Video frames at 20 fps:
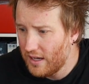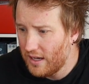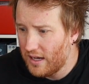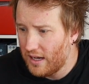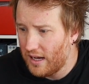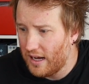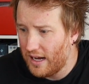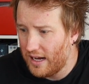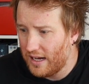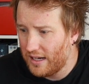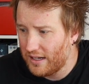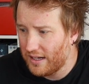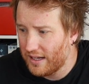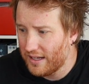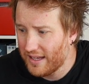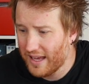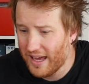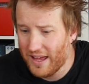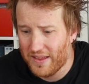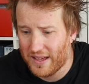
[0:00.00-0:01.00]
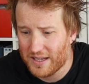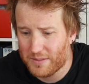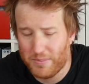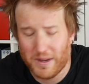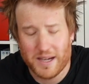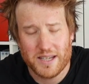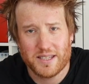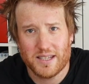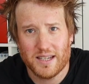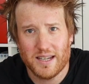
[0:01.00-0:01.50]
And yeah, that's
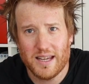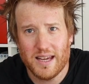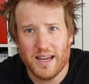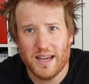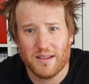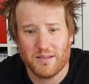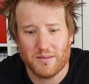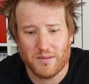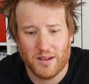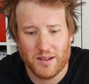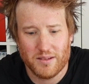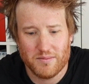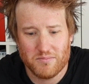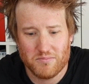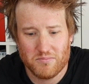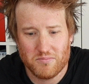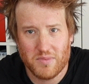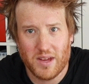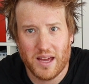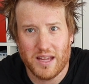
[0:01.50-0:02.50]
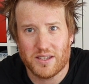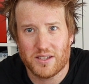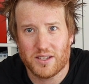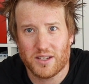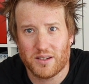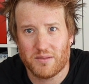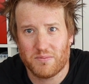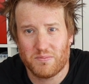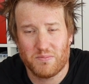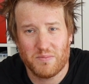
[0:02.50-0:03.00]
basically it. It's
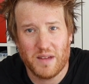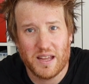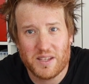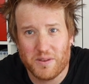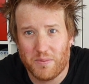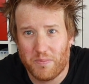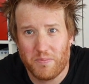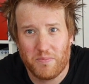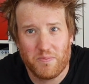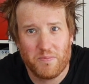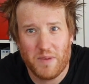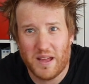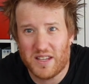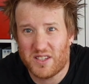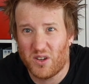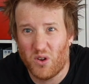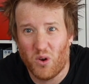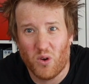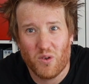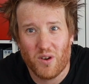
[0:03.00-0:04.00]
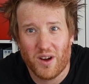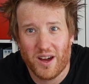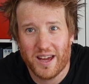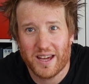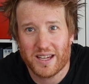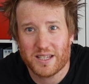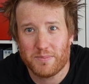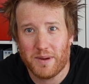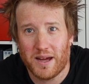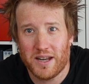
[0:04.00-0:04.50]
an alright
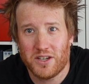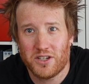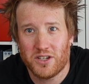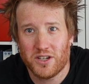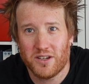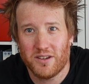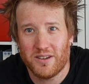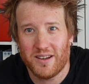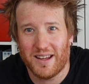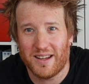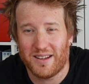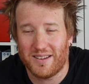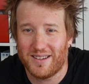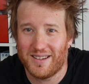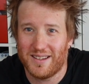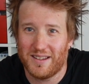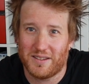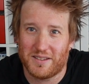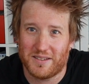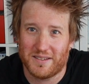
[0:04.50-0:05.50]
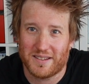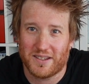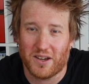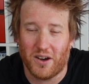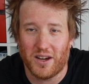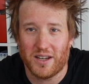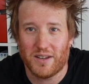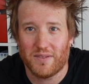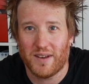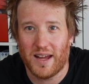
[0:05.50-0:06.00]
expansion. It's
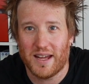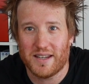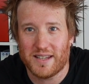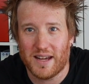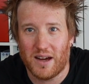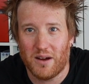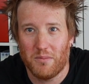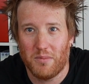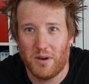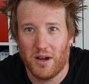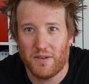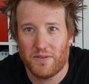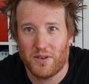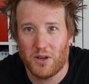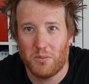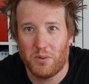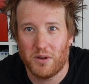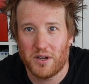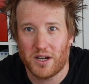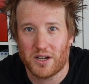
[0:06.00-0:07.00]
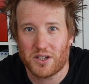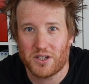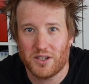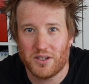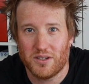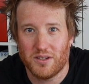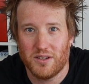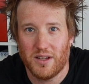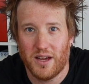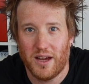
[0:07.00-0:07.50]
kind of let down by a few
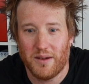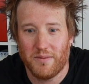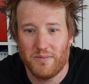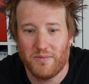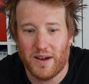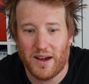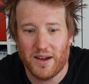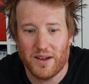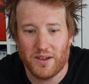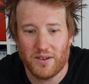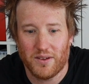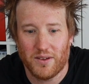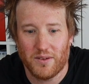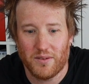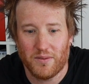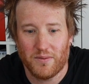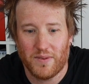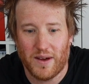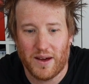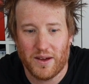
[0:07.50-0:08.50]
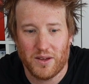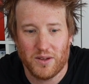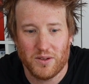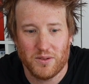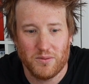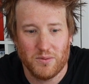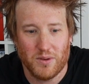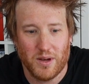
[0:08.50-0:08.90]
production value